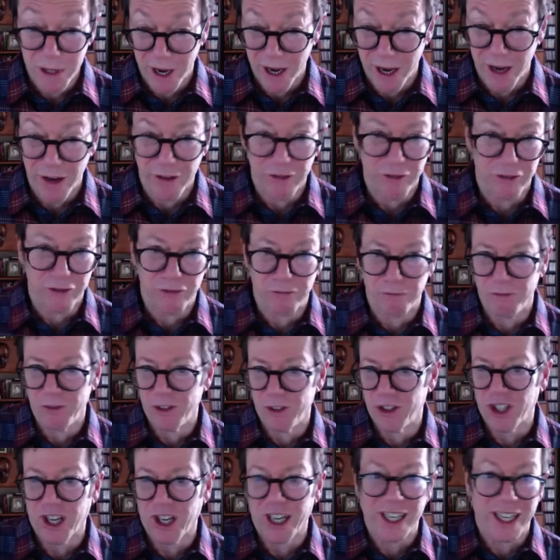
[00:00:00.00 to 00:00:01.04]
have
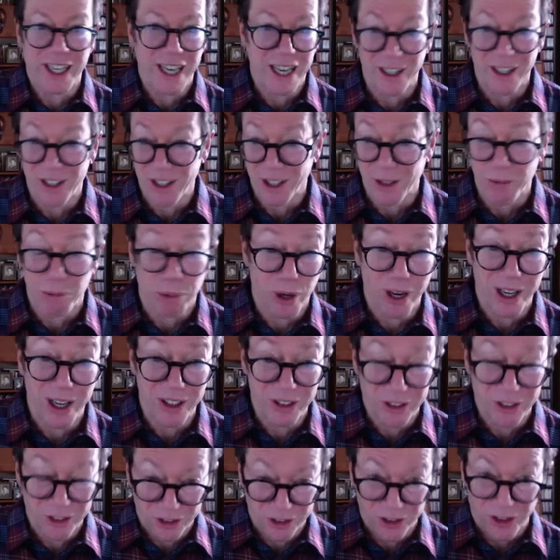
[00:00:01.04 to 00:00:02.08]
gigantic
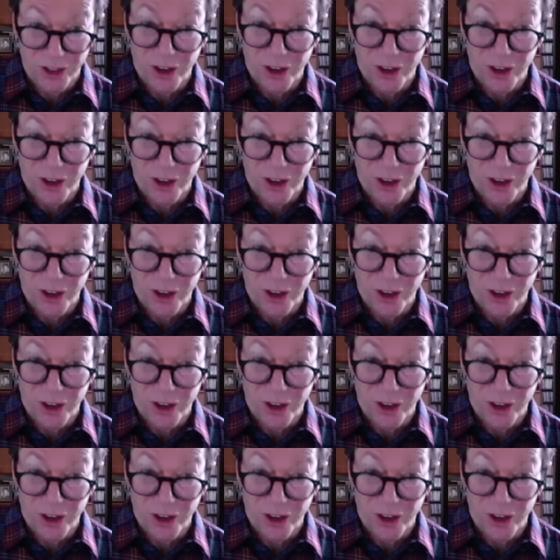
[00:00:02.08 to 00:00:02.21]
breasts. They're